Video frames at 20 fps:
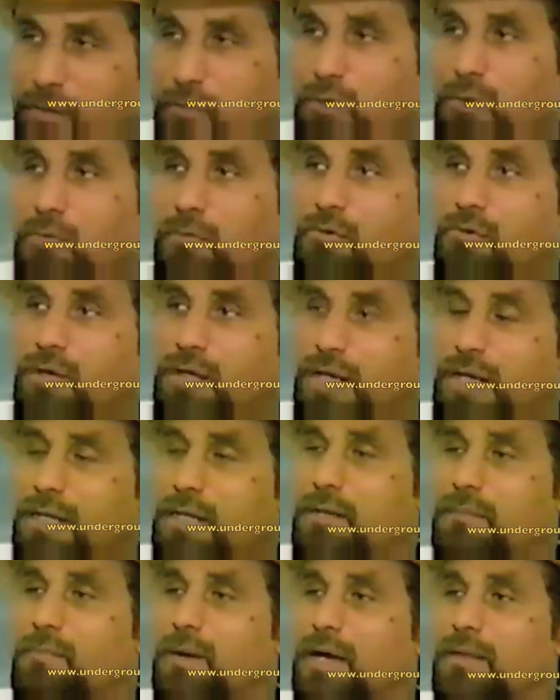were
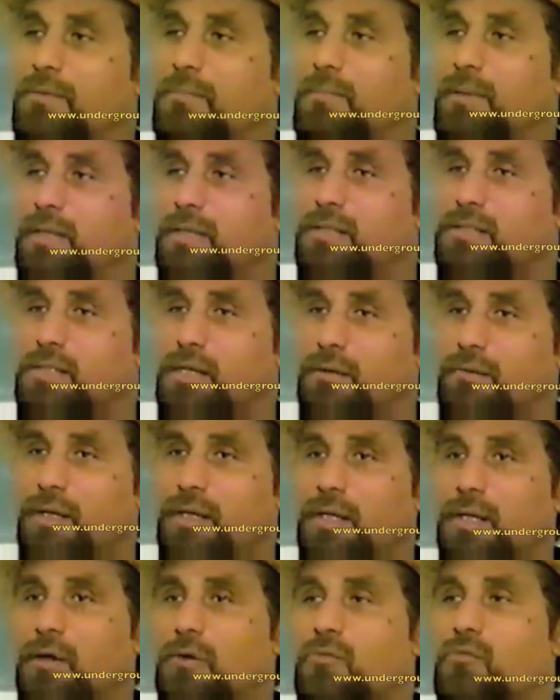created by the
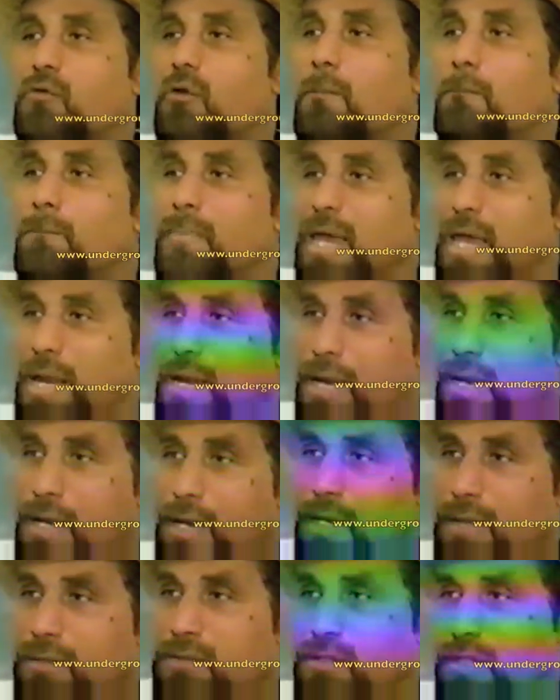military for men
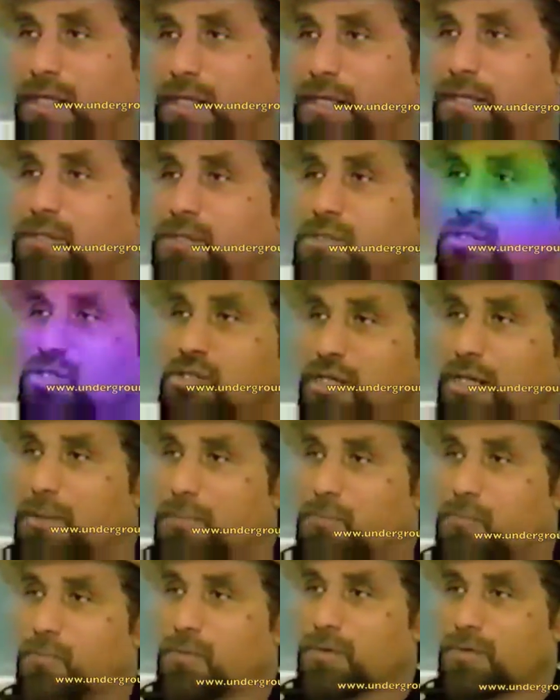to get into
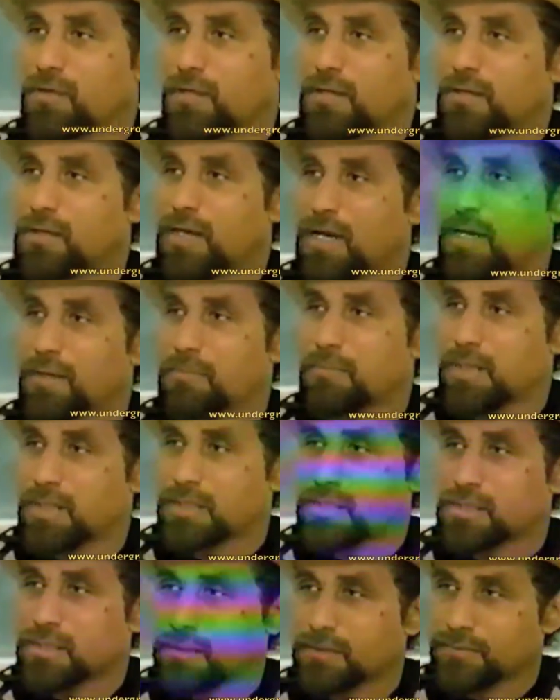shape within 9
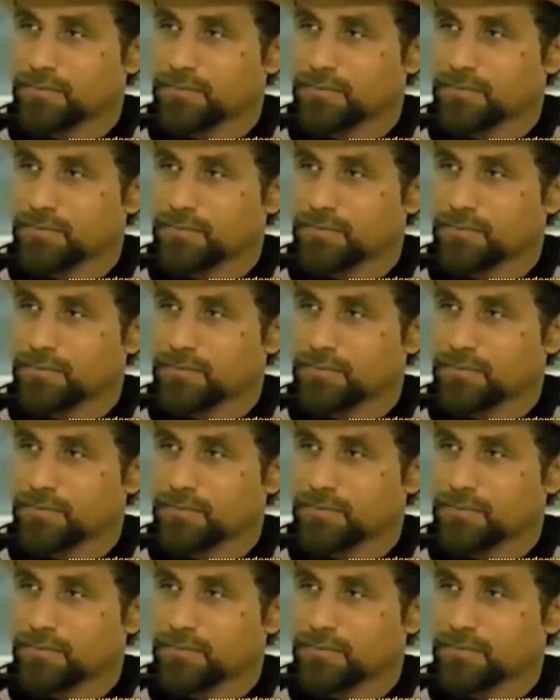months.